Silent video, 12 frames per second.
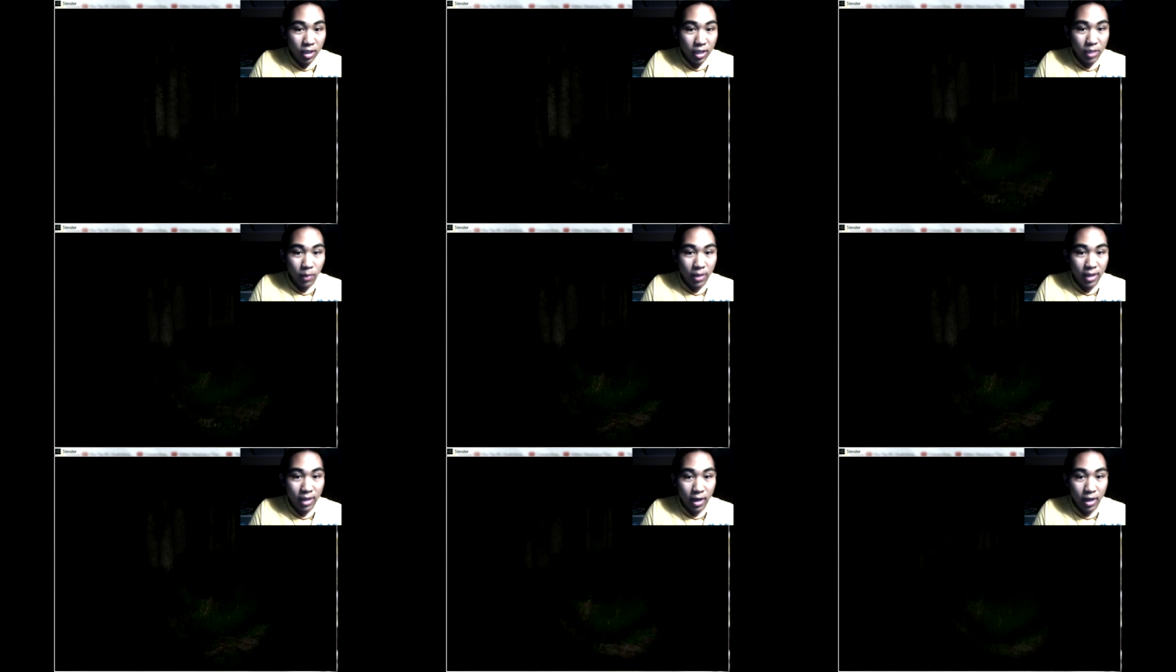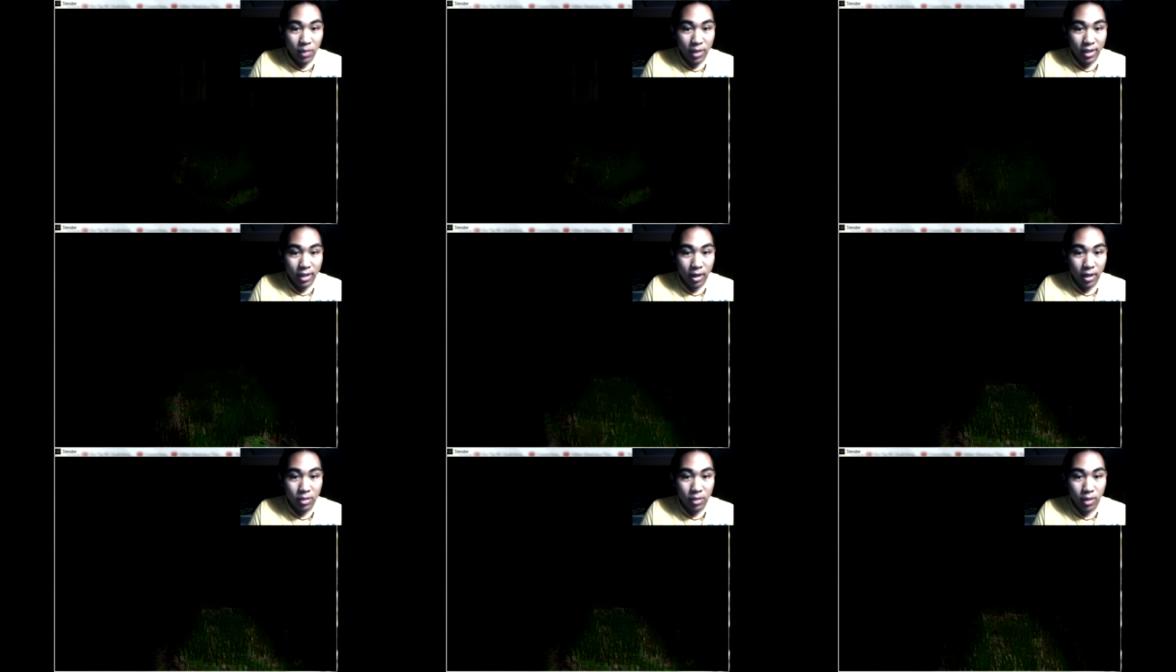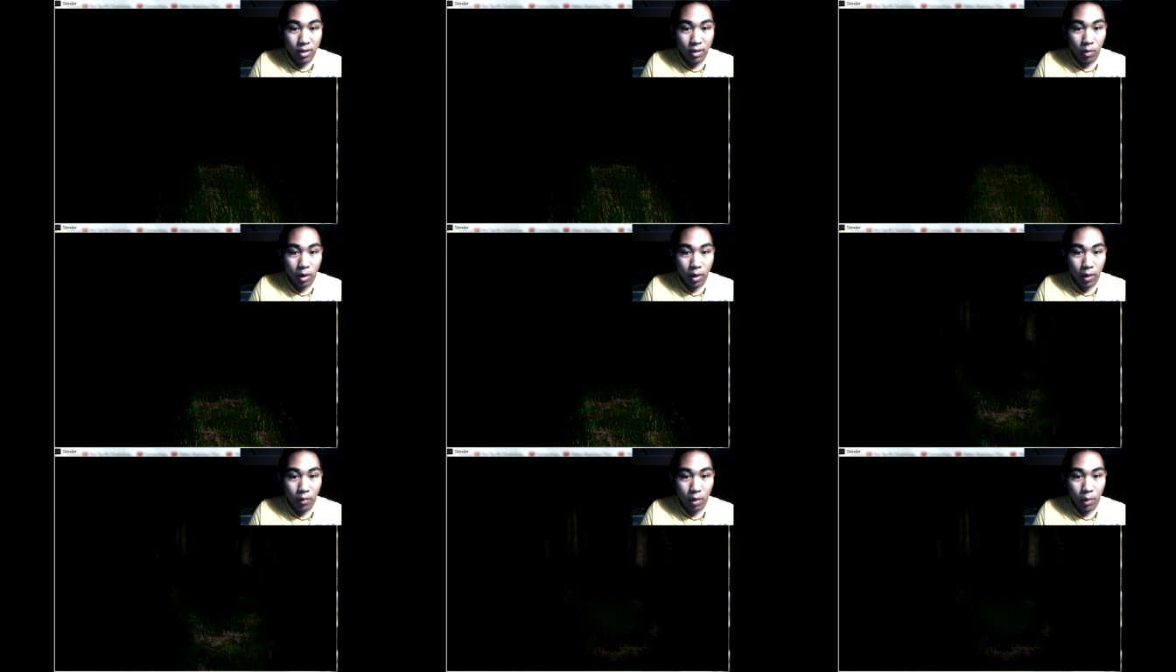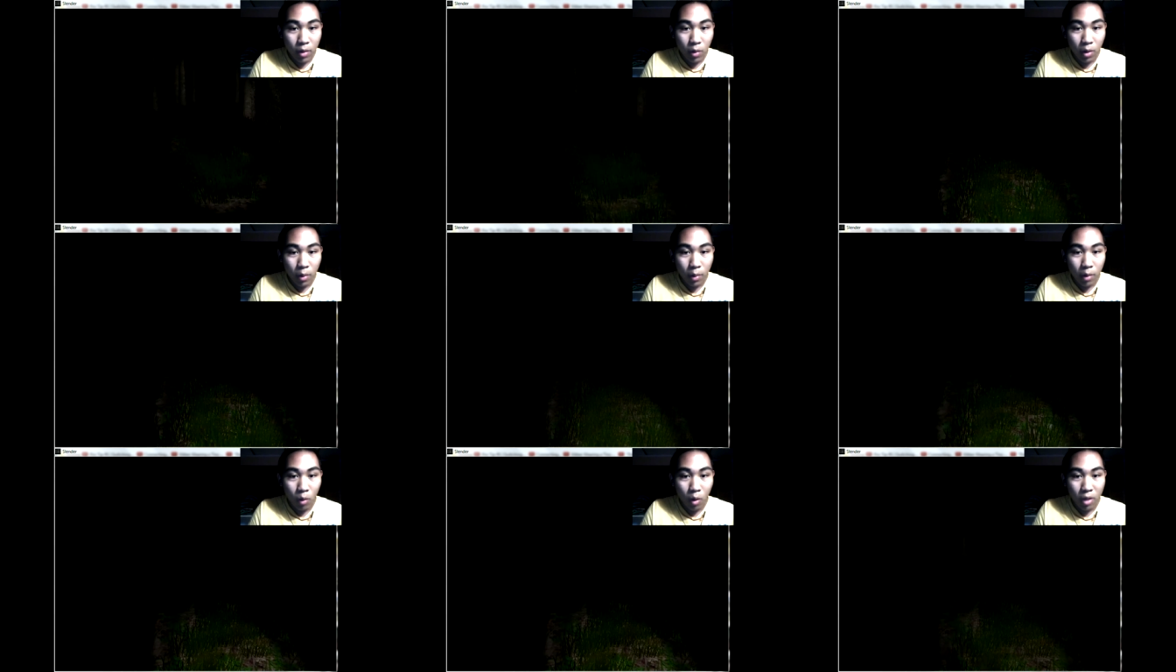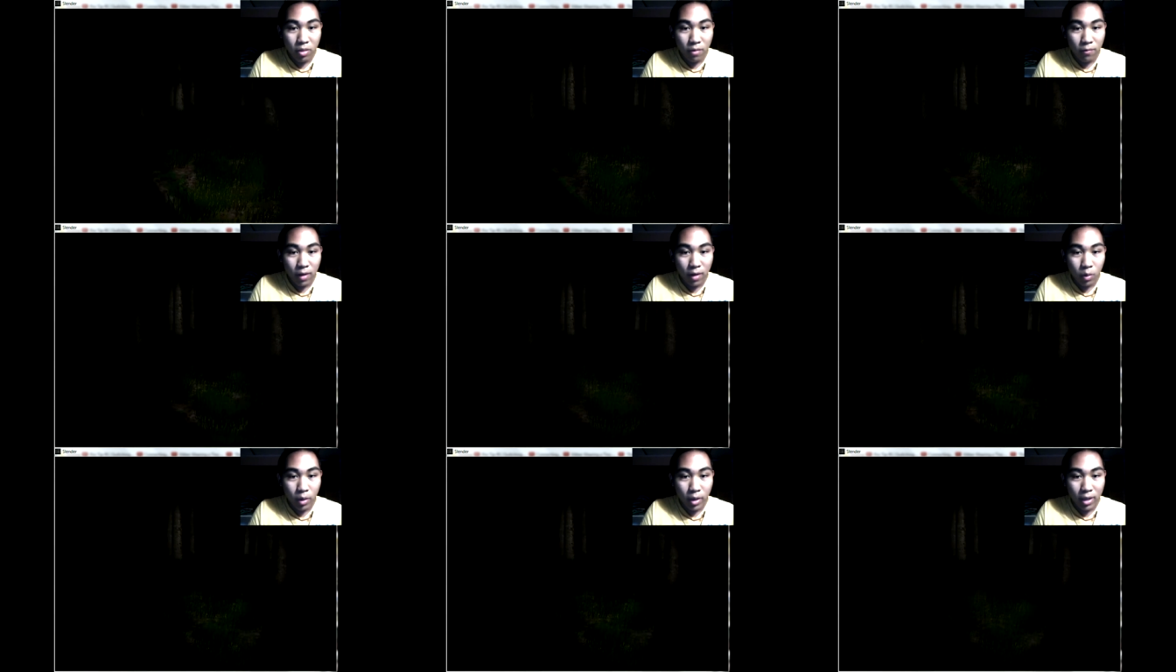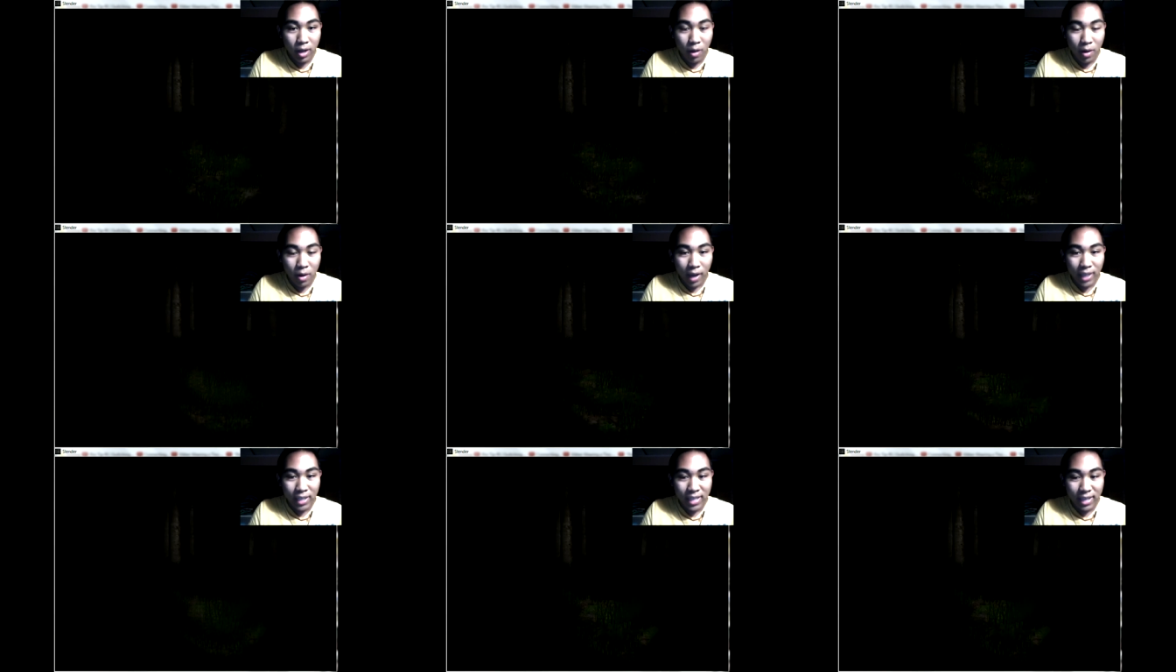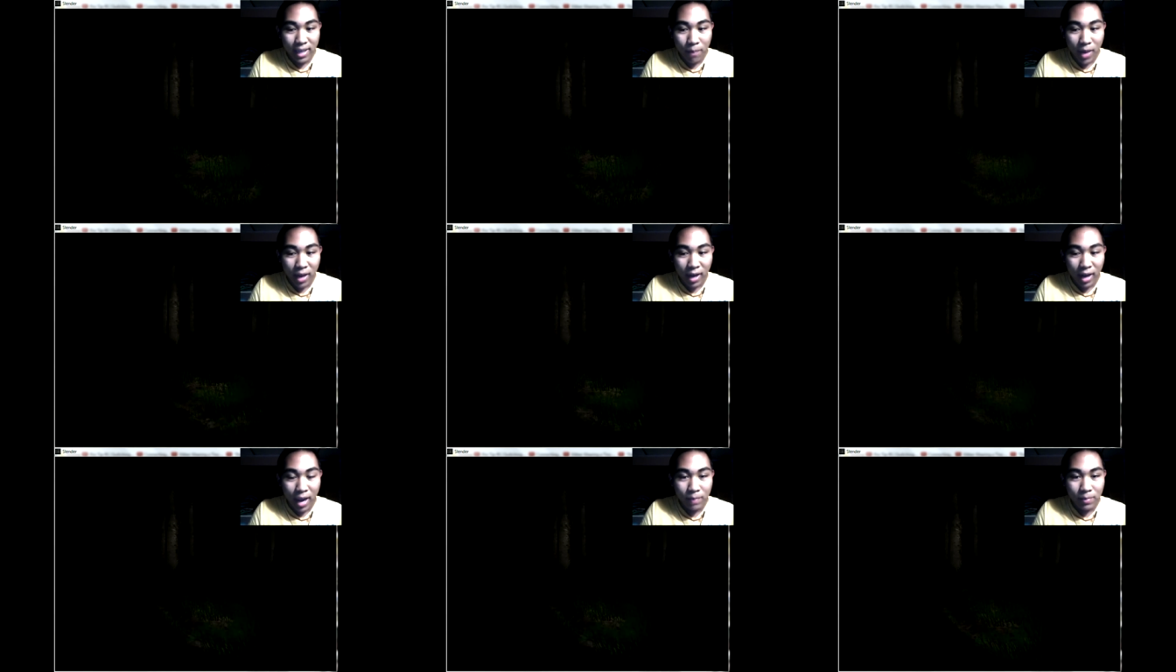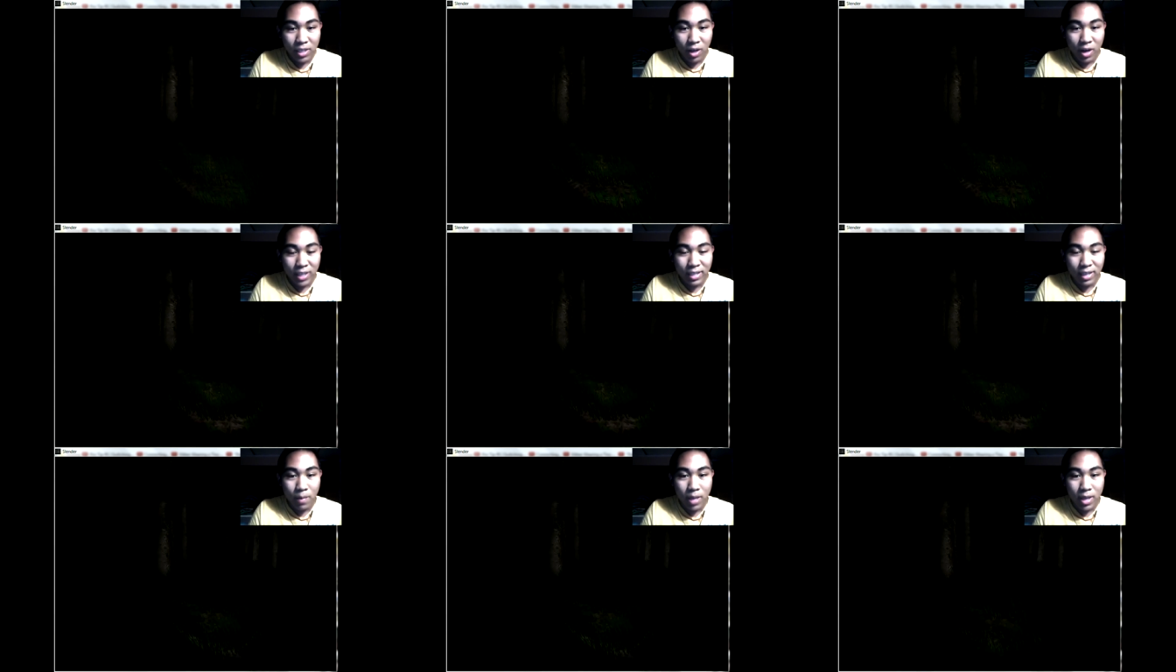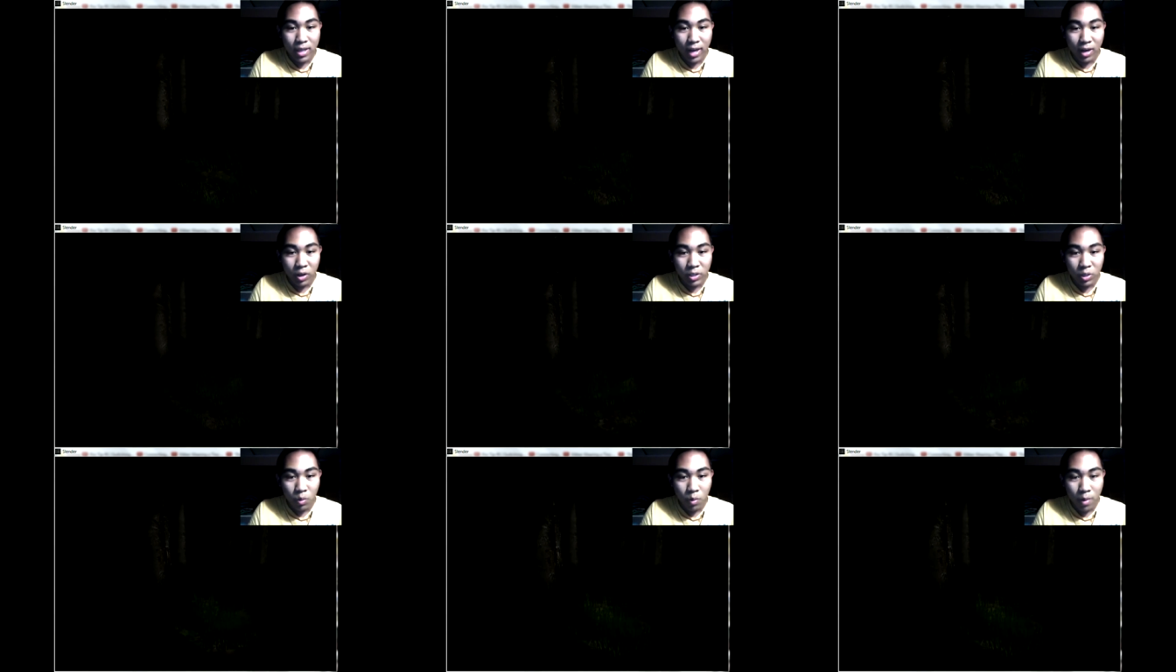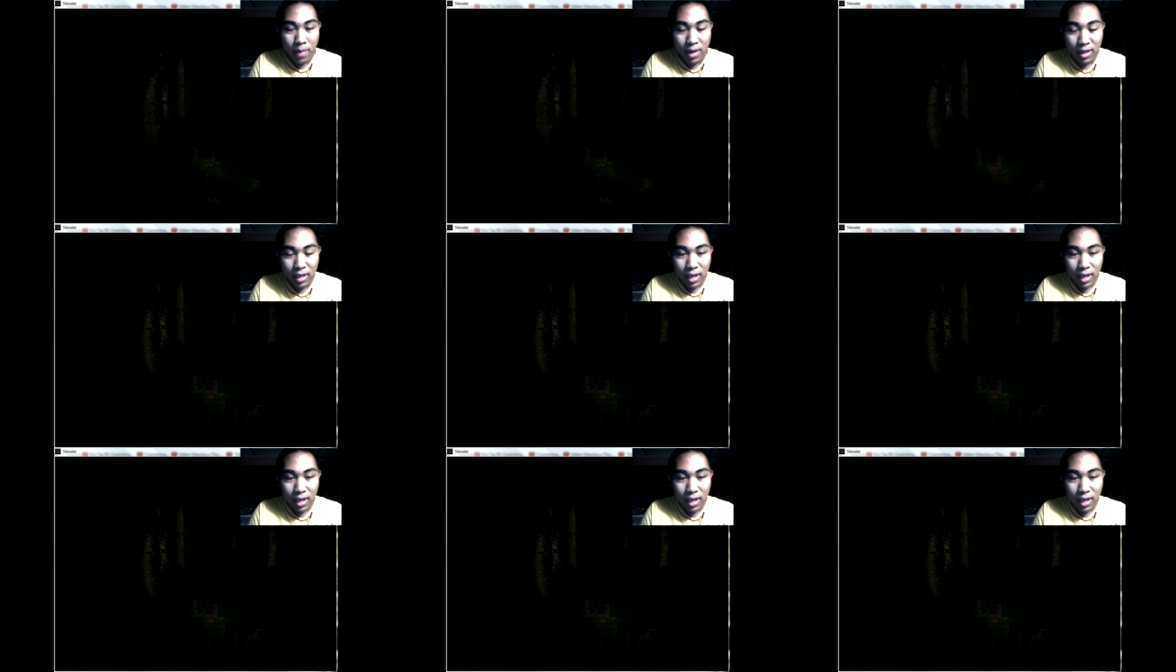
He's right there. He's right there. He's right there. Run away. Run away. Run away. Run the fuck away. You know what? I take that back. I am sorry, Slenderman, that I called you a woman.